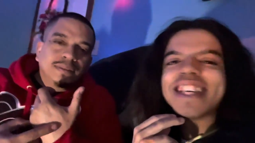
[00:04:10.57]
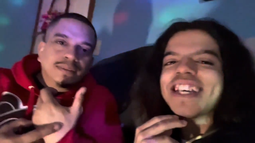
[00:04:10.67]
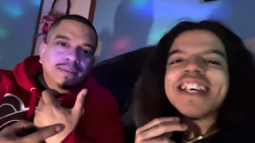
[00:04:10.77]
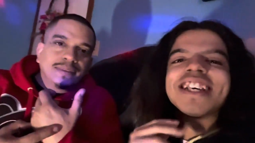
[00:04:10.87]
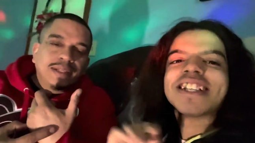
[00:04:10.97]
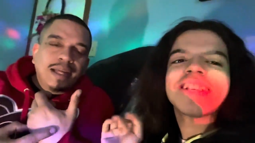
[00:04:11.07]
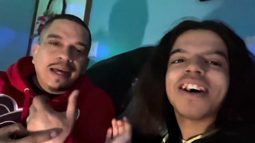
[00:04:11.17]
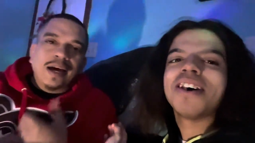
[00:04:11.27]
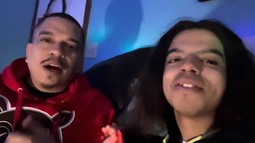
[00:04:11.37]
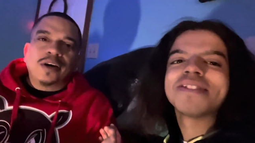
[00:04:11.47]

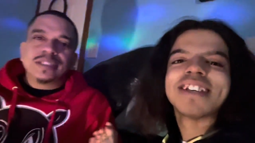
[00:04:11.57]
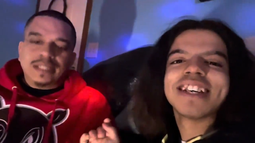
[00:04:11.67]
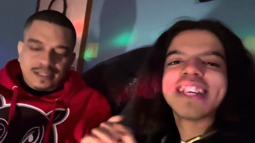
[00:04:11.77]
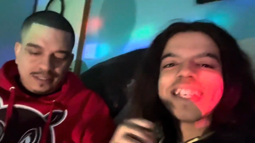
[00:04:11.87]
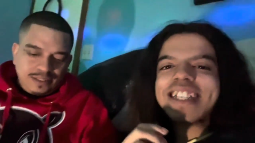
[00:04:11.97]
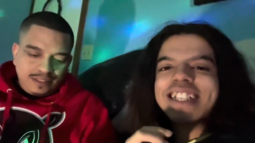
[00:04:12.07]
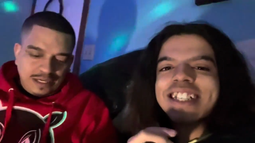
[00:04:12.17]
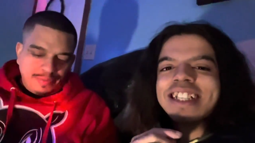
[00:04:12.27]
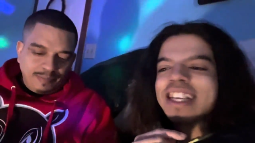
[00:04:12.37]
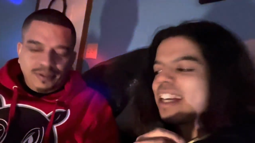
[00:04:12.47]
Speaker 1: Oh, it's not
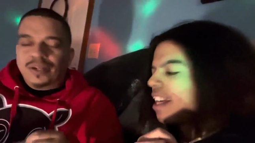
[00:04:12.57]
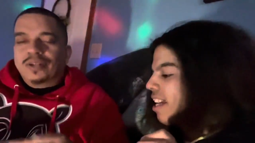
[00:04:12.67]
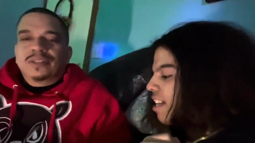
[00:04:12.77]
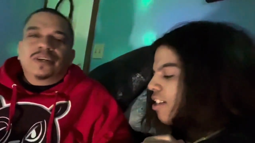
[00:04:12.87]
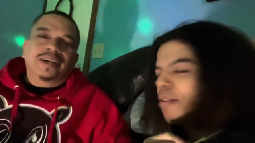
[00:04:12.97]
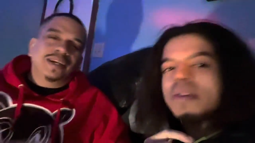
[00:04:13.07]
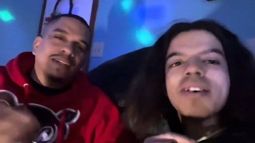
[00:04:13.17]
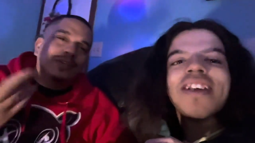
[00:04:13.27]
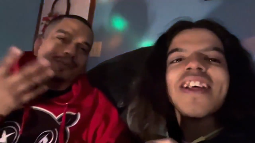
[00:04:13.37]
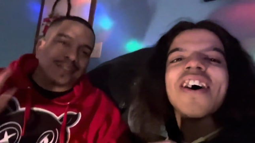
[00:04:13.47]
a pimple. Oh, sorry.
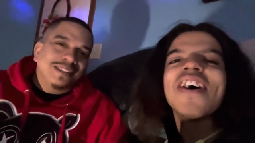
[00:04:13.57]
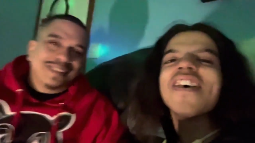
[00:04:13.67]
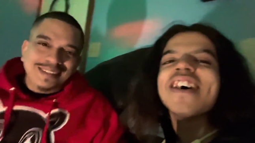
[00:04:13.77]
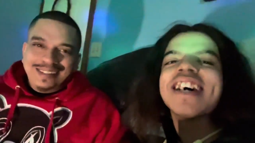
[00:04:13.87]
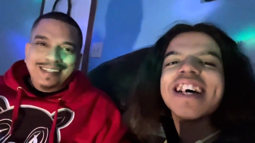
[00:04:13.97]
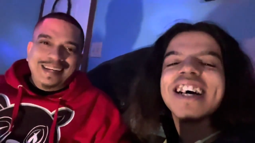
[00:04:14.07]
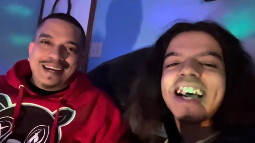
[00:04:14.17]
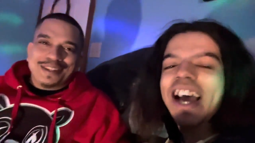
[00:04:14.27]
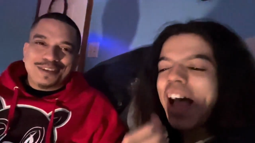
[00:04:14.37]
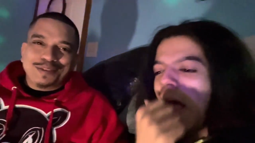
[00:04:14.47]
I thought it was. I
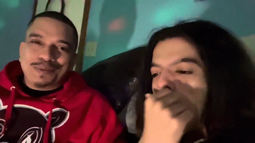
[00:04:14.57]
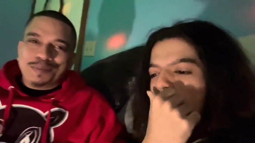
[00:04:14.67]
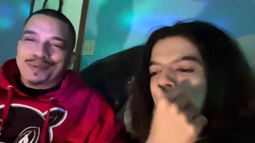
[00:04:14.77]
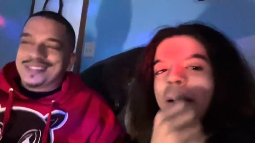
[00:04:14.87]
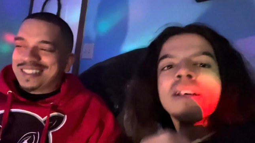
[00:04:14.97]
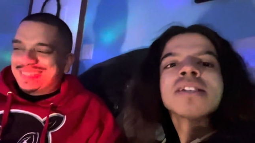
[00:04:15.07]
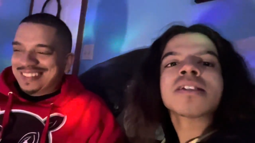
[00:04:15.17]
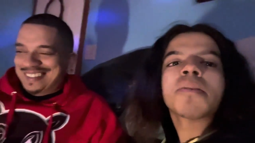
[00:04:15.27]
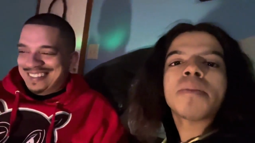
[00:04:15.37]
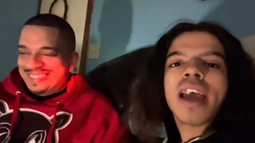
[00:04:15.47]
thought it was
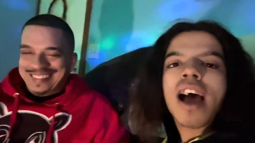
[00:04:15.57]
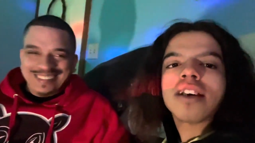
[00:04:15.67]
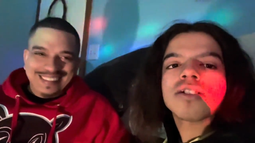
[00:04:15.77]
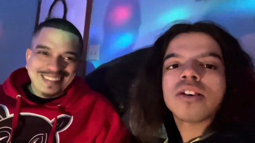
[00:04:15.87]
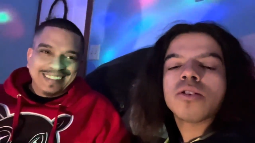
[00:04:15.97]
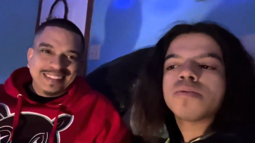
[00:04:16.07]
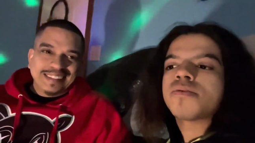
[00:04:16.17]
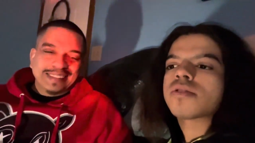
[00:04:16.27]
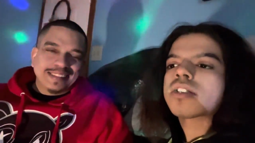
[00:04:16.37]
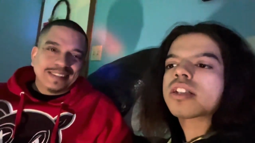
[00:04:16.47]
pimples. But yeah, so
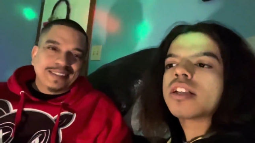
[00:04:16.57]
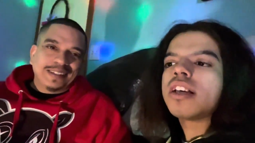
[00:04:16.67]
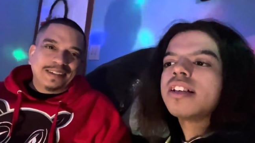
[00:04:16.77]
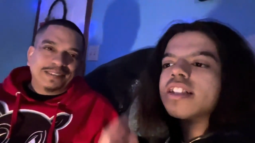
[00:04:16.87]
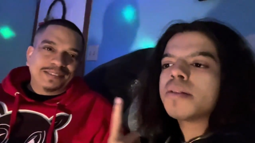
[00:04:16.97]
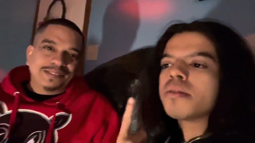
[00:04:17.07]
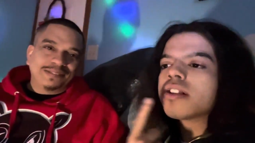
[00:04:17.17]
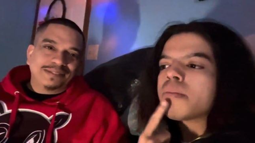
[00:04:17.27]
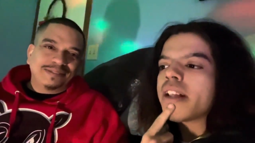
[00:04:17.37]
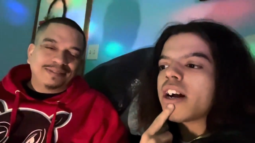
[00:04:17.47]

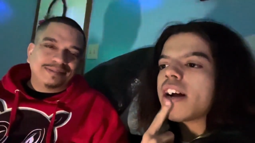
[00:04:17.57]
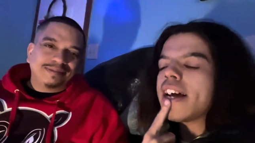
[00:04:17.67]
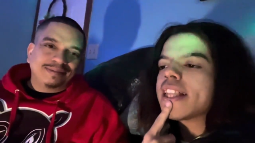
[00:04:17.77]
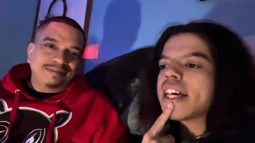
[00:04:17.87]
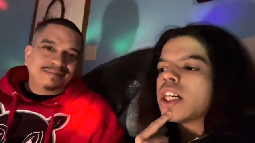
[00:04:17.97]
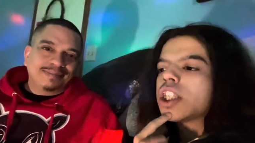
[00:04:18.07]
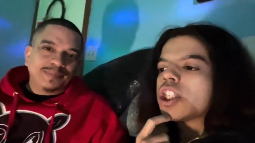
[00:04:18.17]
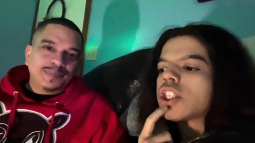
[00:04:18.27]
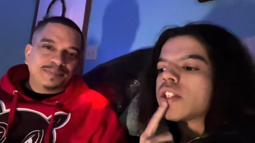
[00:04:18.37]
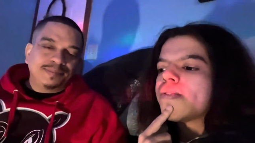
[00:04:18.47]
symbolism there, and then
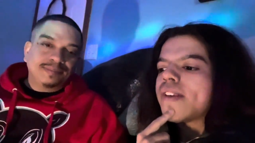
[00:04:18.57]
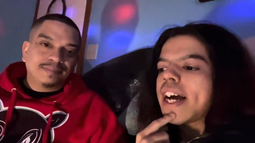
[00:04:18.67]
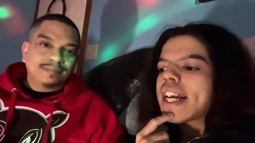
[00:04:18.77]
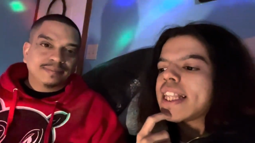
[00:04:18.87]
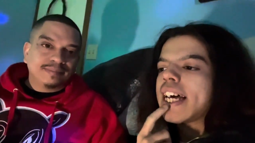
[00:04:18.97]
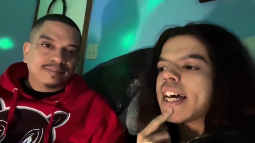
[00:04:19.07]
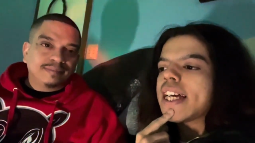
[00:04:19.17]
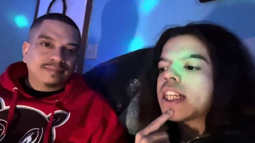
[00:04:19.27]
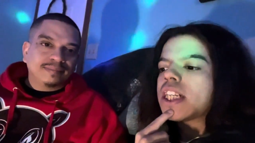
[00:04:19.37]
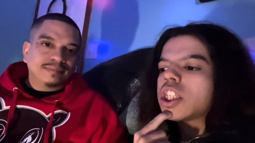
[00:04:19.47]
just the fact
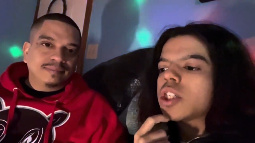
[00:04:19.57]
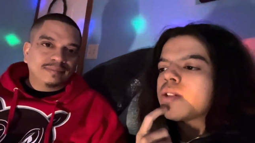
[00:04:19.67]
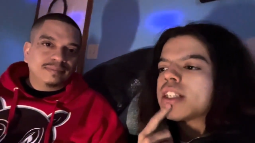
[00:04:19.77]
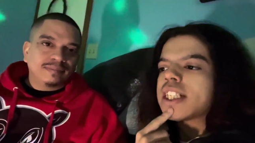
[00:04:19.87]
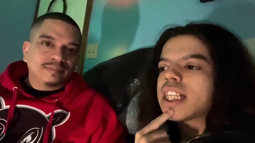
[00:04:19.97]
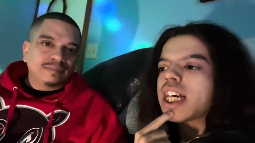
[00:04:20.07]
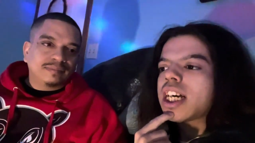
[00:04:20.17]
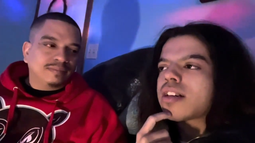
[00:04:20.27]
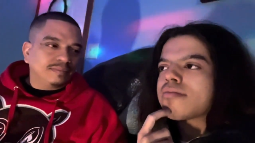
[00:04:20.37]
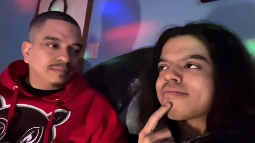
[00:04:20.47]
that she was
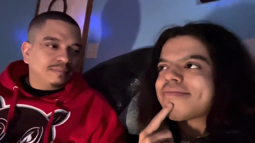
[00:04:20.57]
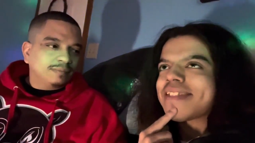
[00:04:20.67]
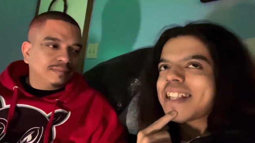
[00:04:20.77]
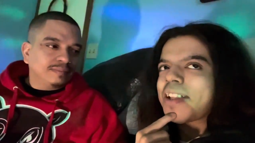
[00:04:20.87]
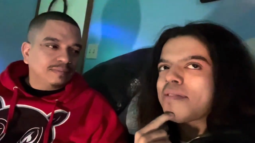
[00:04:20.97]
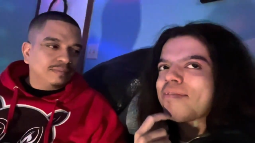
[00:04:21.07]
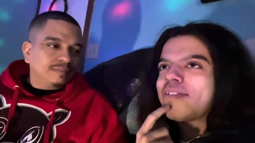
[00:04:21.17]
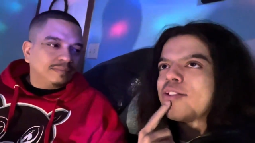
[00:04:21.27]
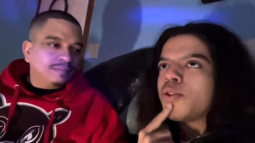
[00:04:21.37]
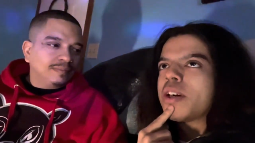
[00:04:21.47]
like
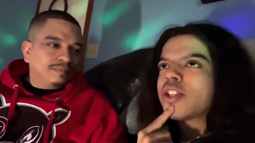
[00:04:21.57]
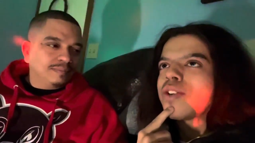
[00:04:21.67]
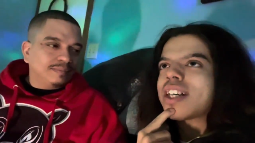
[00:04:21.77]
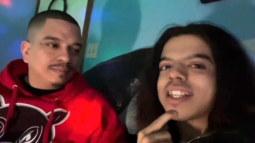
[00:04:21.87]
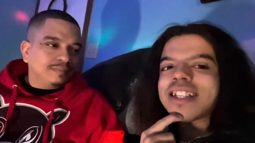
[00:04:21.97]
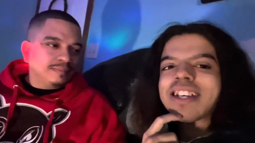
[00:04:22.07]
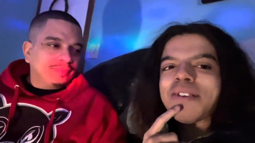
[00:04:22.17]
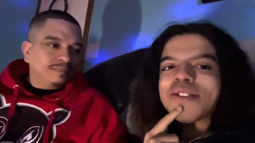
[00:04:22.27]
doing tricks inside of